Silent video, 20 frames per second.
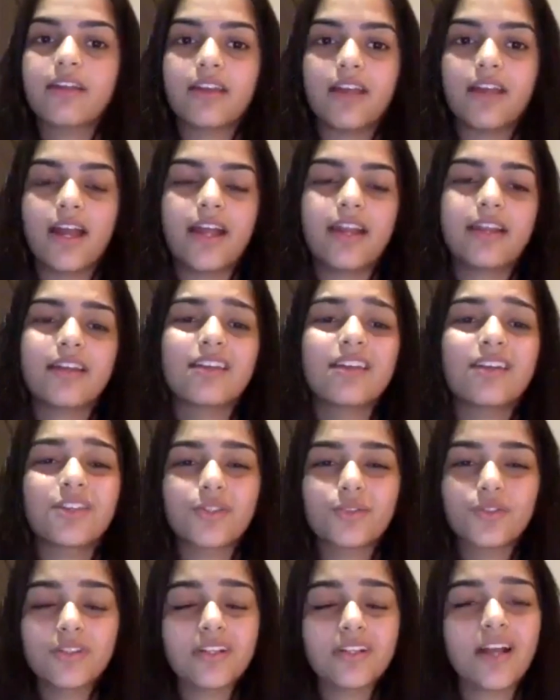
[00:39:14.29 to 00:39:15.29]
And
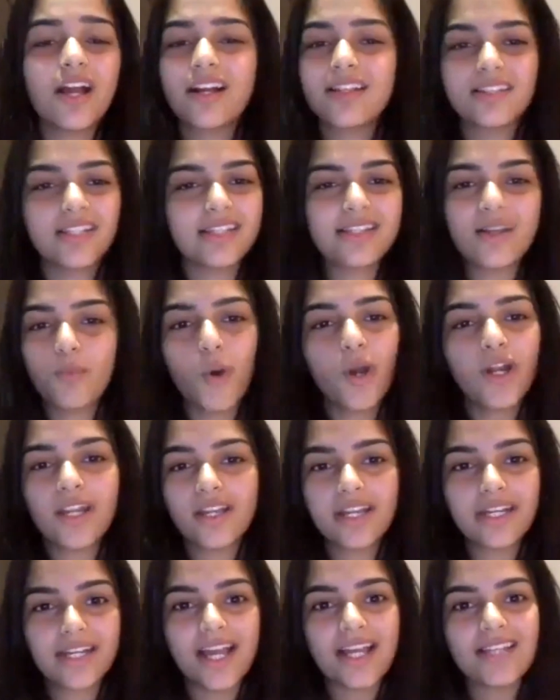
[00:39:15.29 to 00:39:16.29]
what
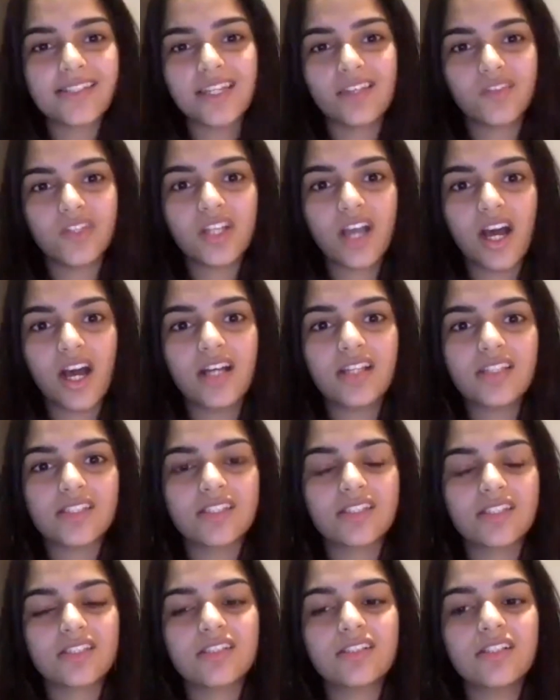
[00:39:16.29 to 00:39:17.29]
it has given us
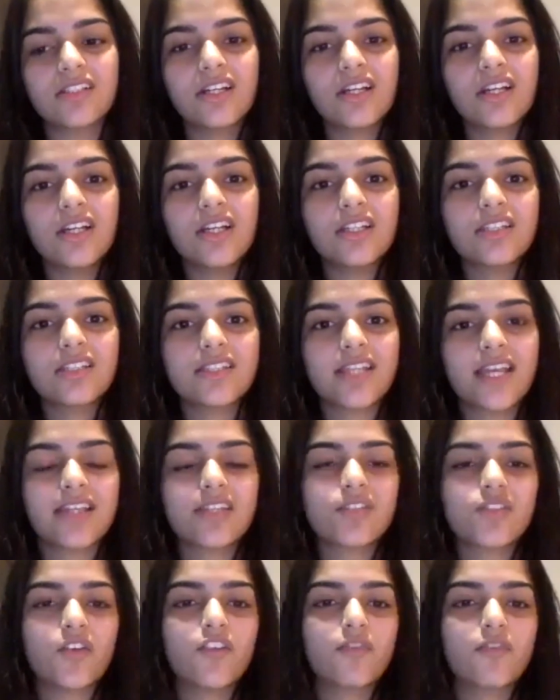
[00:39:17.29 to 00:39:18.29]
is a
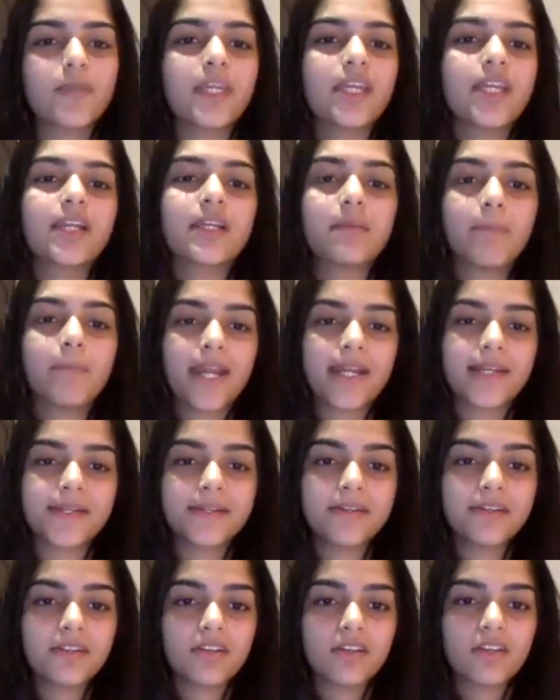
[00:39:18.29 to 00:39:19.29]
sense of being
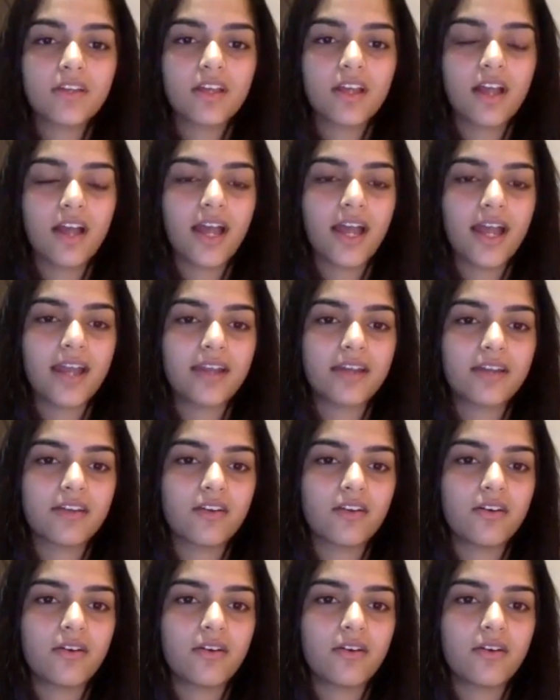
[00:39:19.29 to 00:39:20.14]
independent and